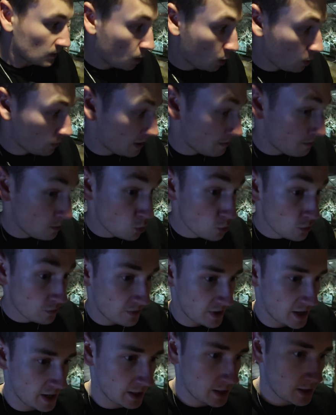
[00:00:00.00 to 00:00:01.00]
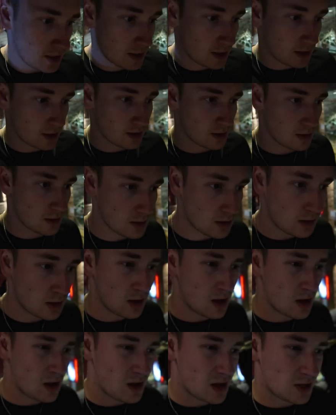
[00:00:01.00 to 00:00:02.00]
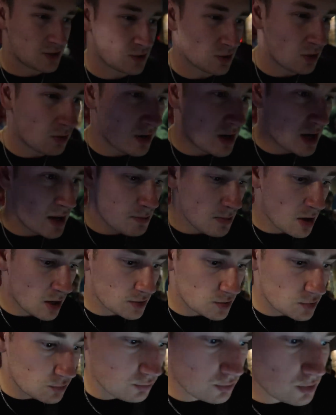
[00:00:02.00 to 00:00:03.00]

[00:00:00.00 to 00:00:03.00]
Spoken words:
Oh, they're moving. There's not really much